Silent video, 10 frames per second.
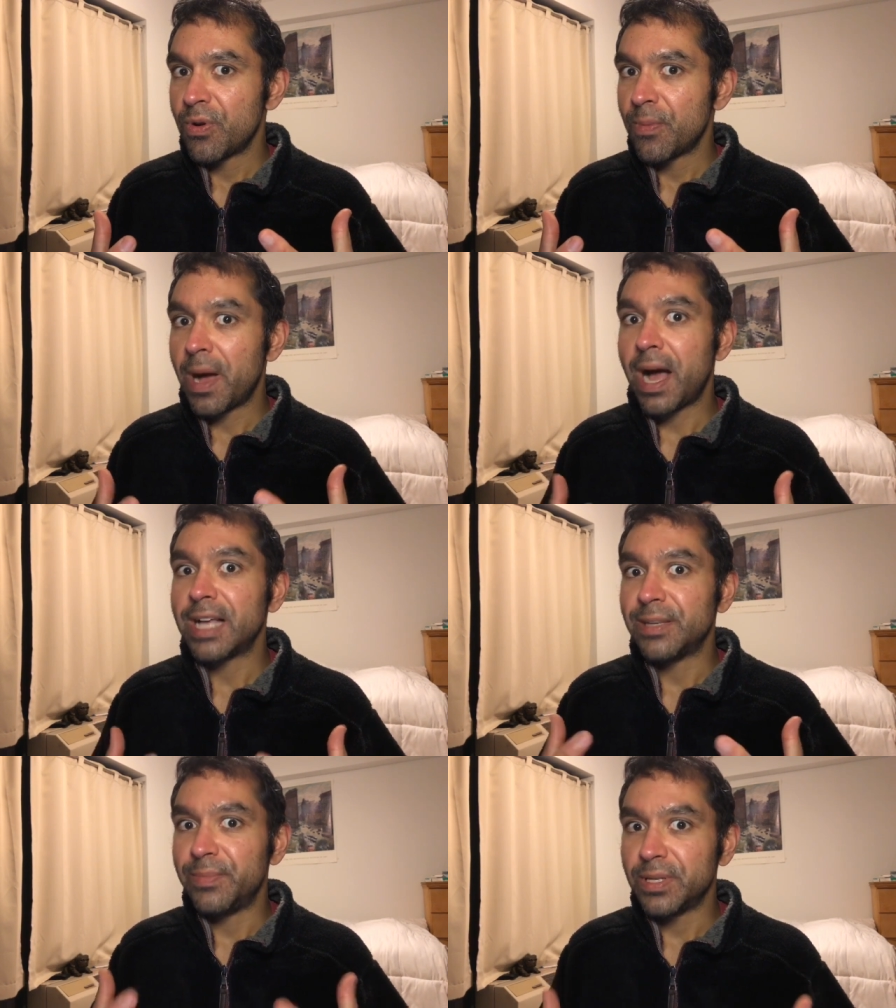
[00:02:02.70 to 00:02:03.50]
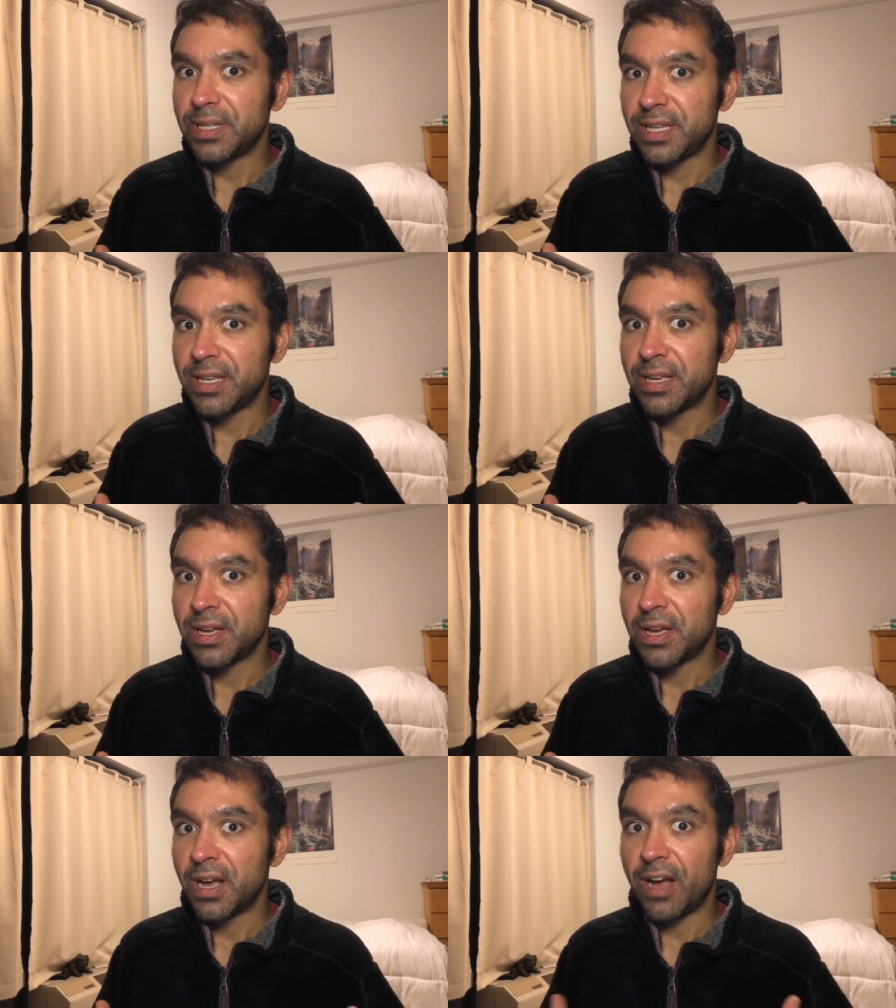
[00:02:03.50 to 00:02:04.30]
possibility
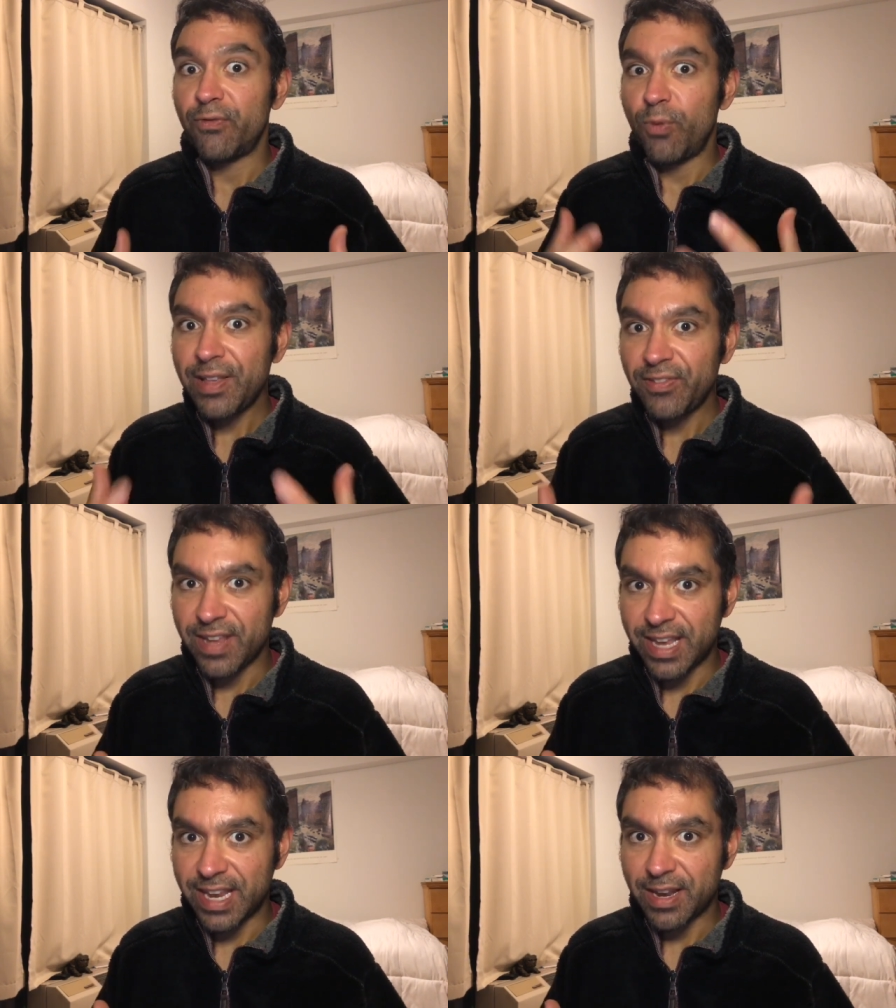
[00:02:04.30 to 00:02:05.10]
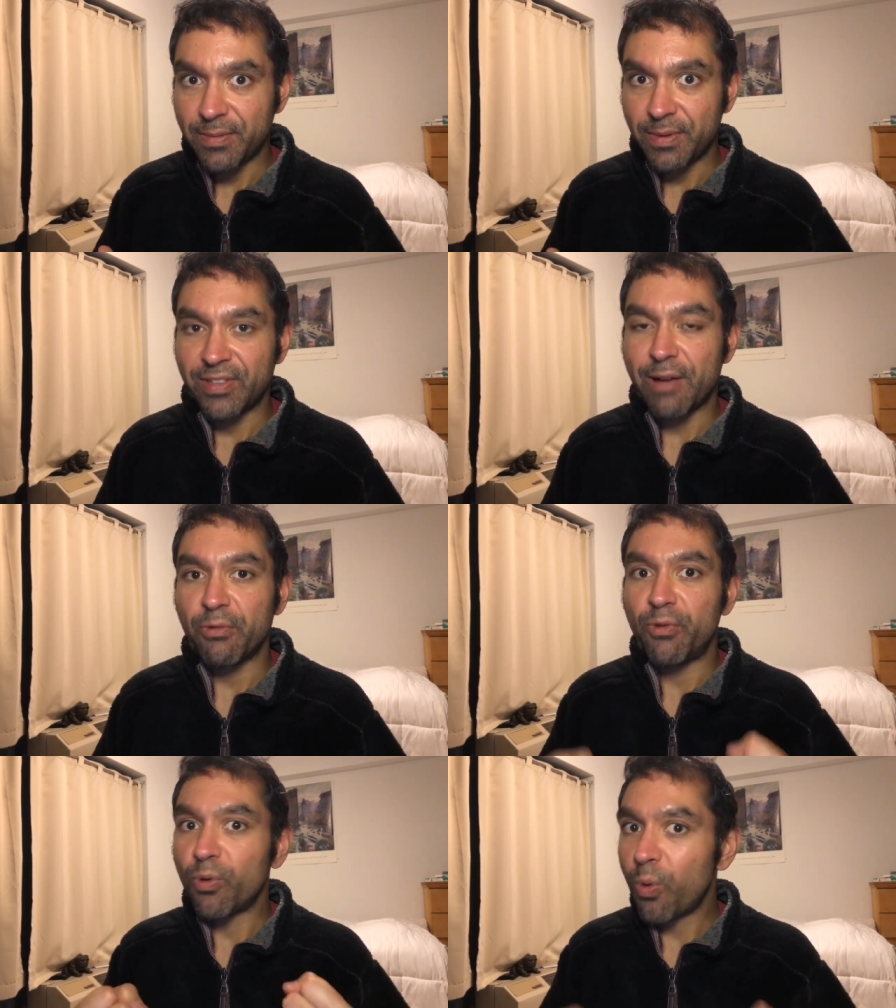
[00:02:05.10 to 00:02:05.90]
of resting in it, because that
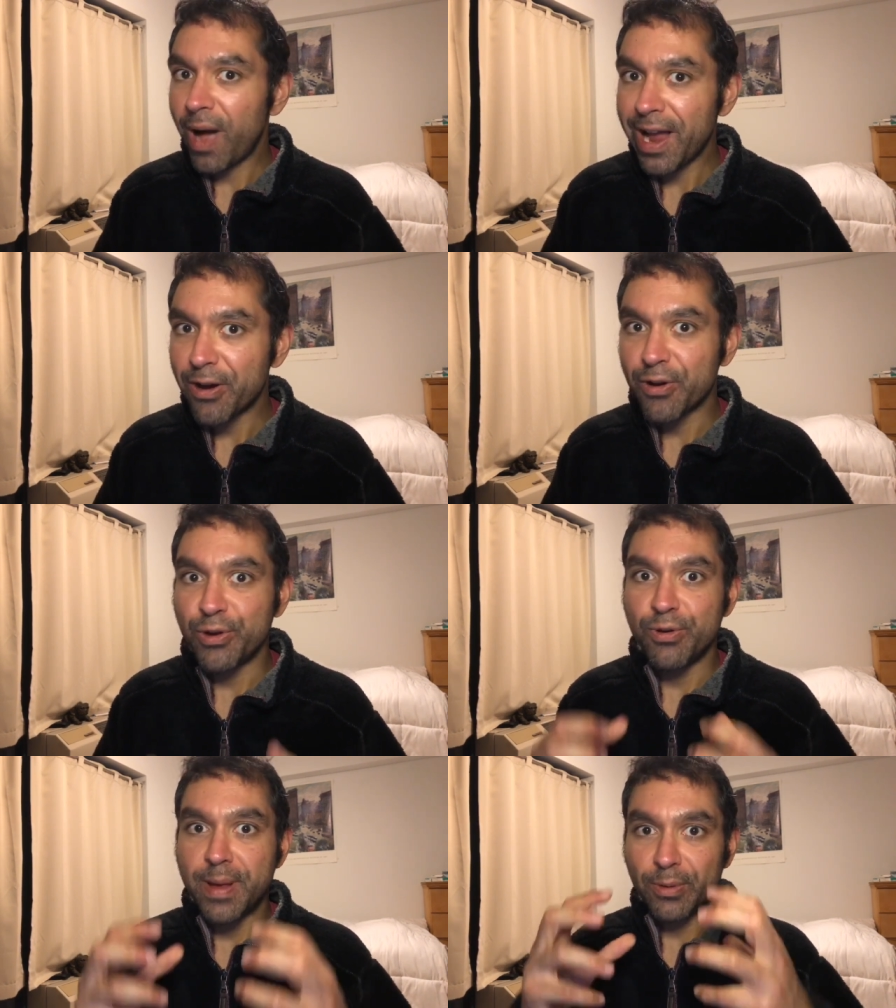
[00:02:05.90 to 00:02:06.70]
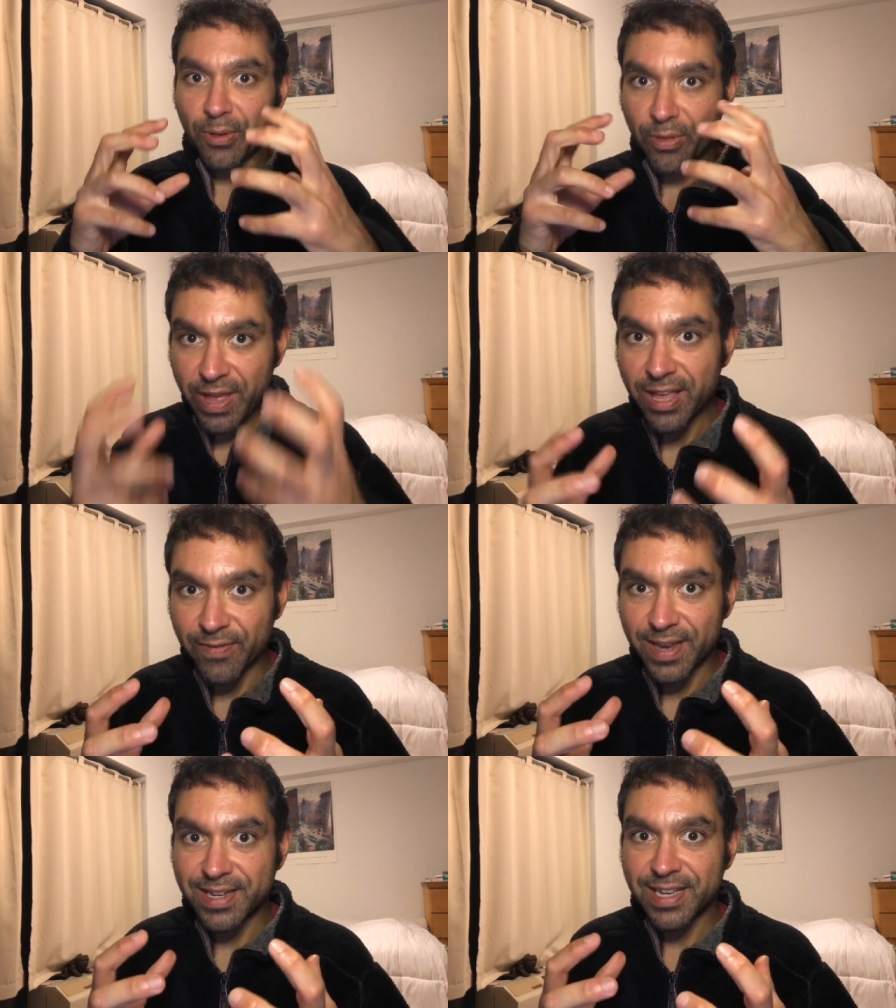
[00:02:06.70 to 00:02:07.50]
would require you to be able to think of
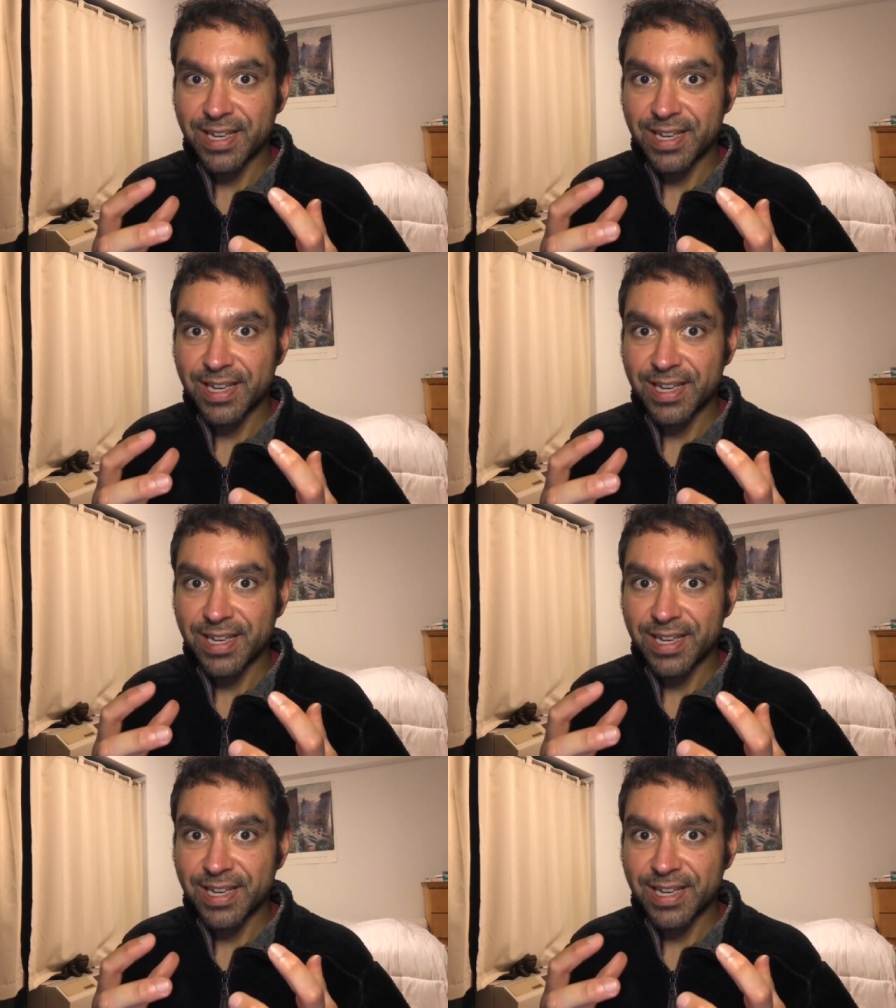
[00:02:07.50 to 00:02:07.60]
it